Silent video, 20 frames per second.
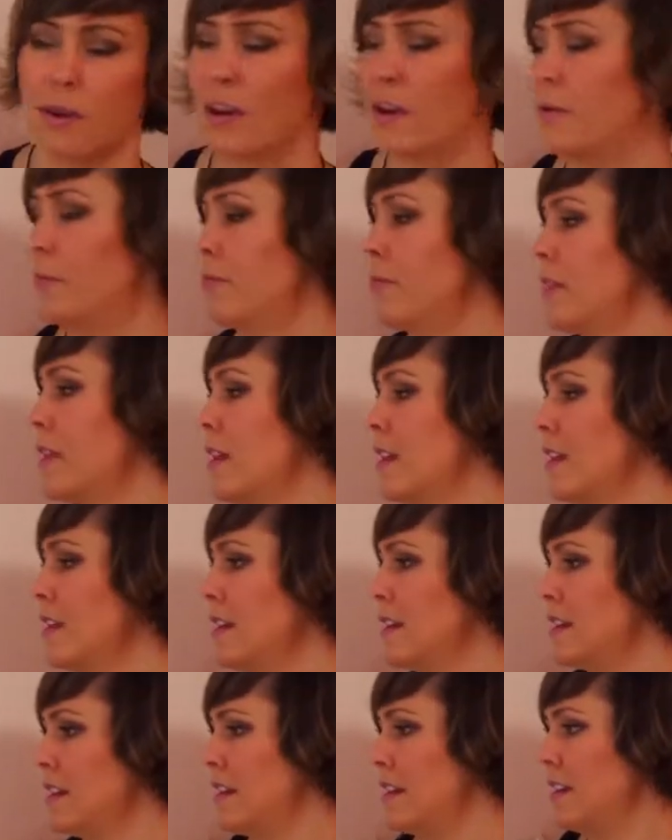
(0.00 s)
pail.
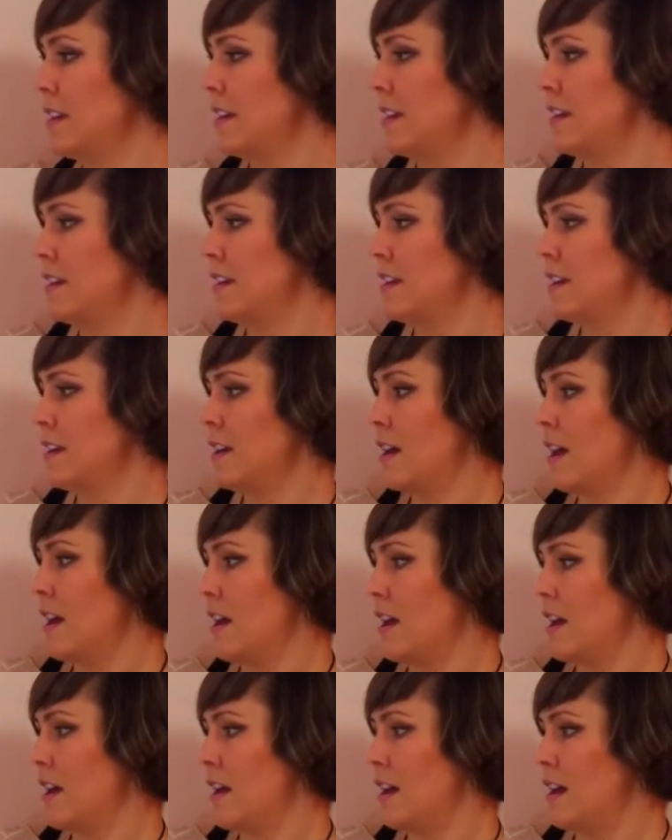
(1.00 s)

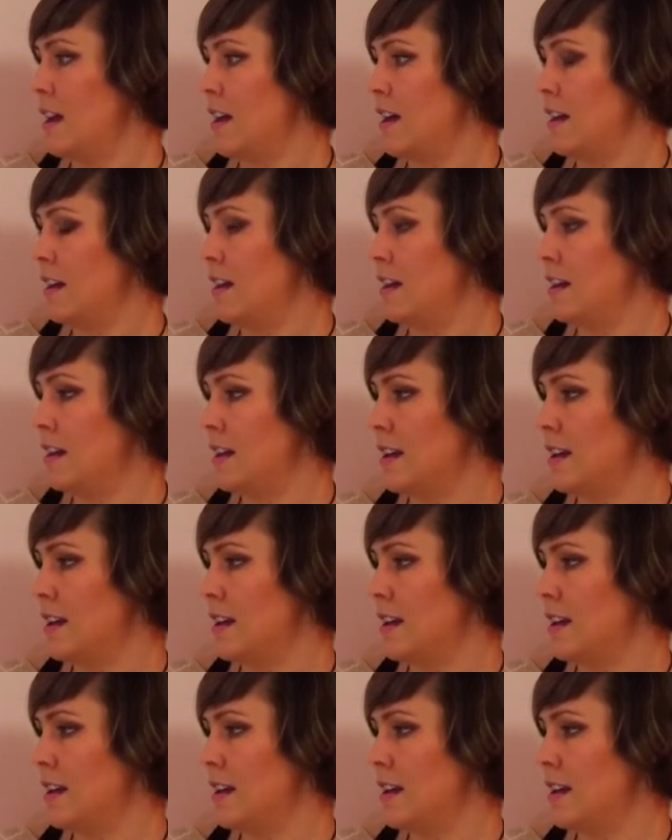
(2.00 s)
Uh,